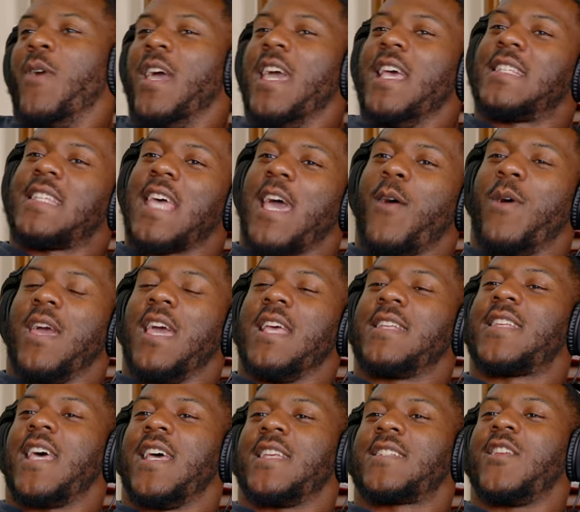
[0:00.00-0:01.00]
When he
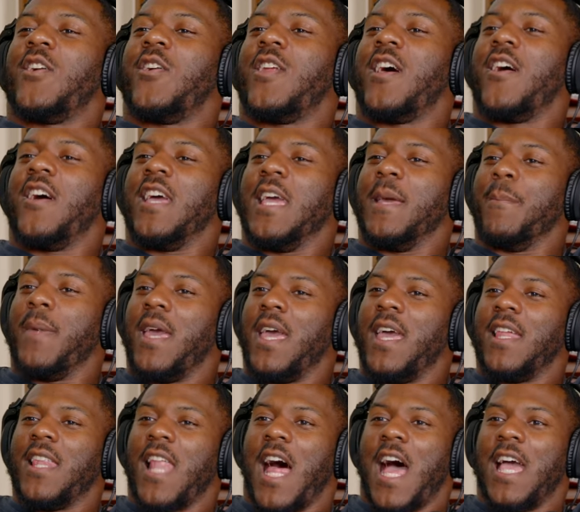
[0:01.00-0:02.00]
say Slowdale, he
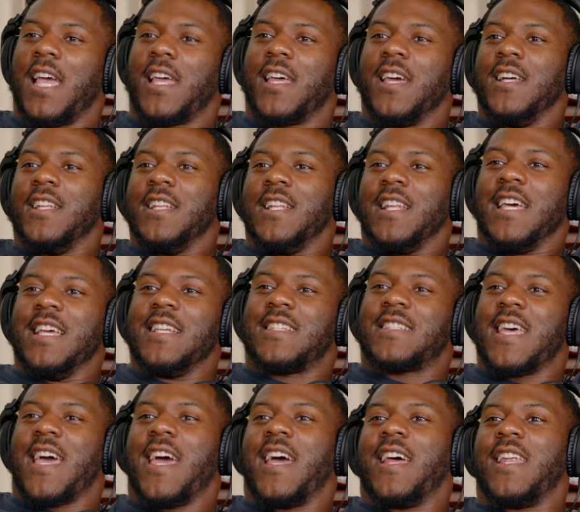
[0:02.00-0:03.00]
mean like he's
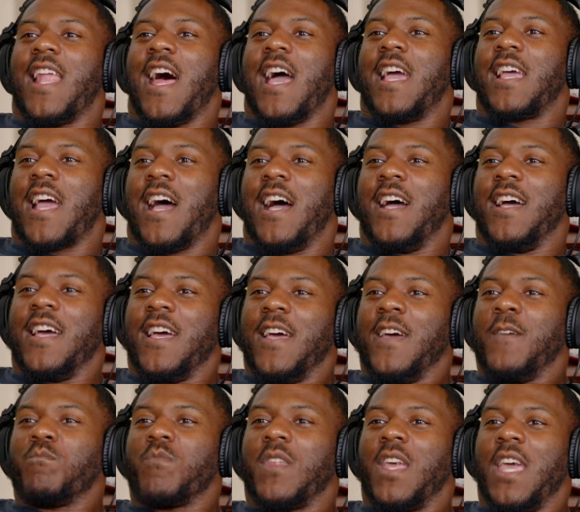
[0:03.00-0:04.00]
saying like.
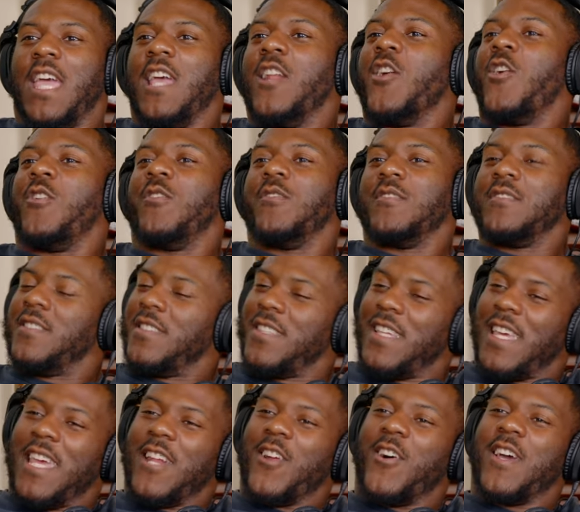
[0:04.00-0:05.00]
He I
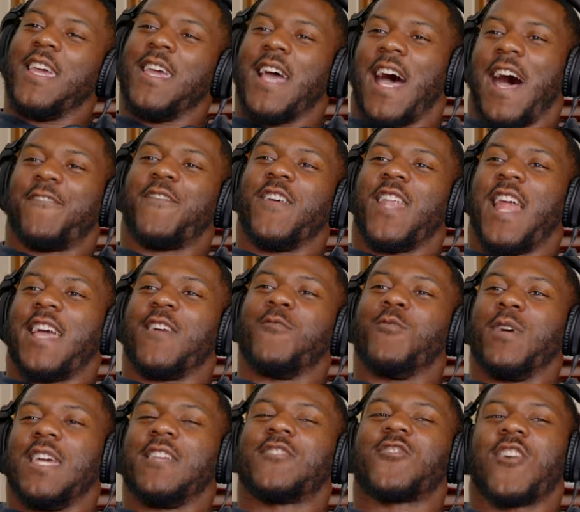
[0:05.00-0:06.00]
feel like
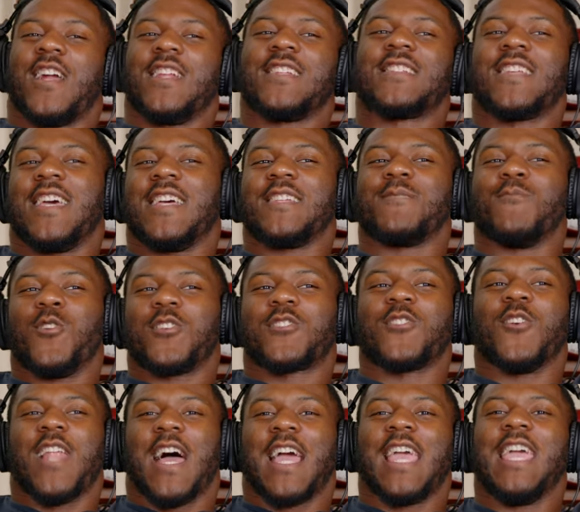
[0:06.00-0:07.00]
what he trying to say is more
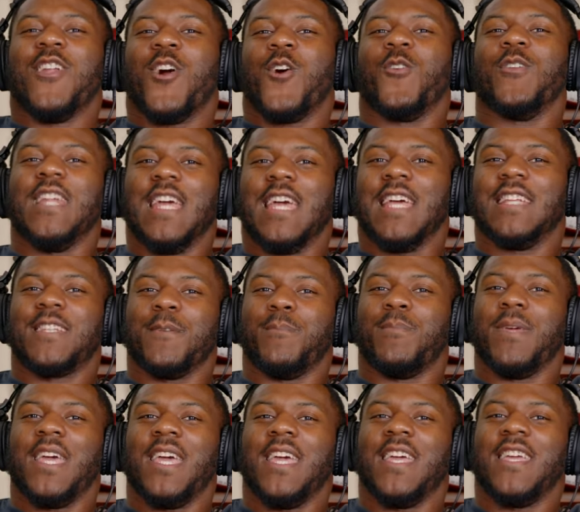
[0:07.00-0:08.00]
so like he don't need to
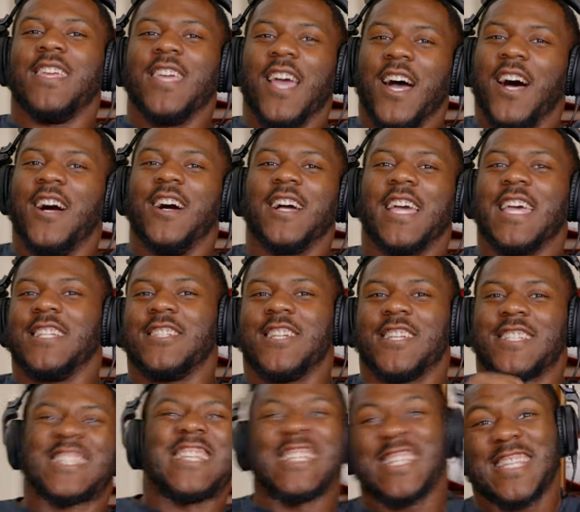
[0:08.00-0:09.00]
be young and
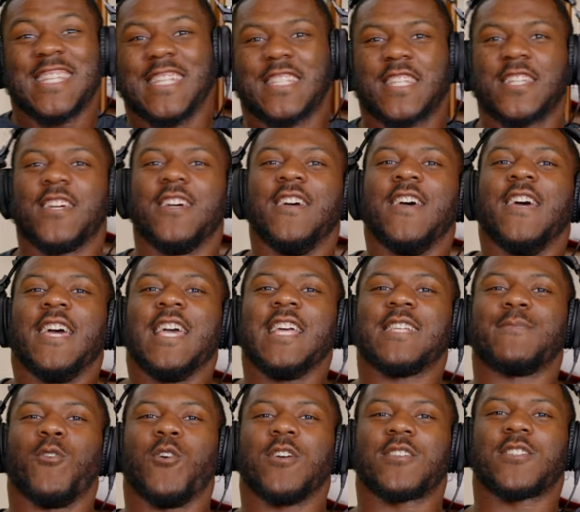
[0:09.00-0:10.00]
just.
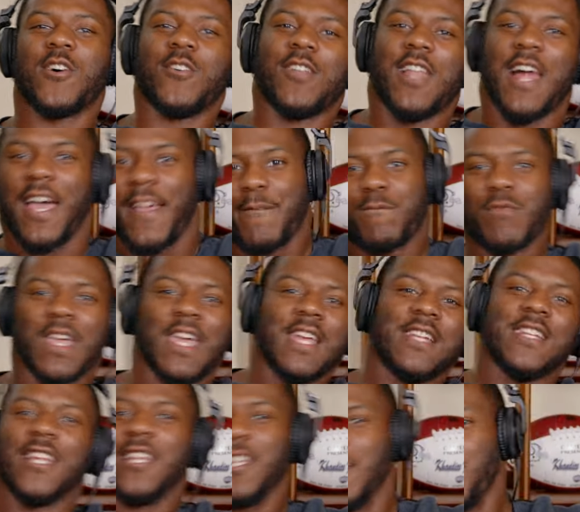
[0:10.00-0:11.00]
It's more so like he
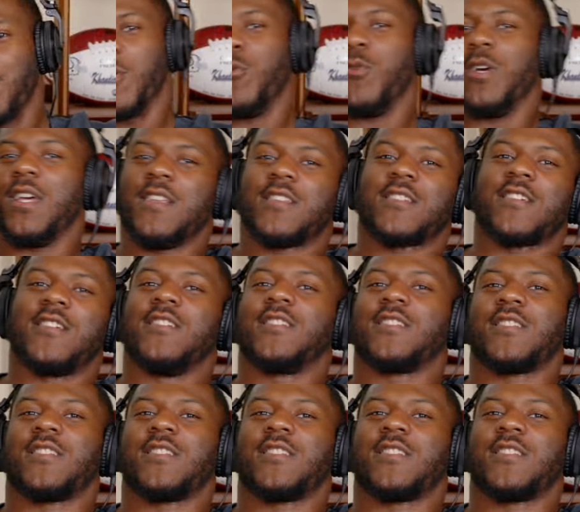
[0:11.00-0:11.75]
deliberate with his cooking.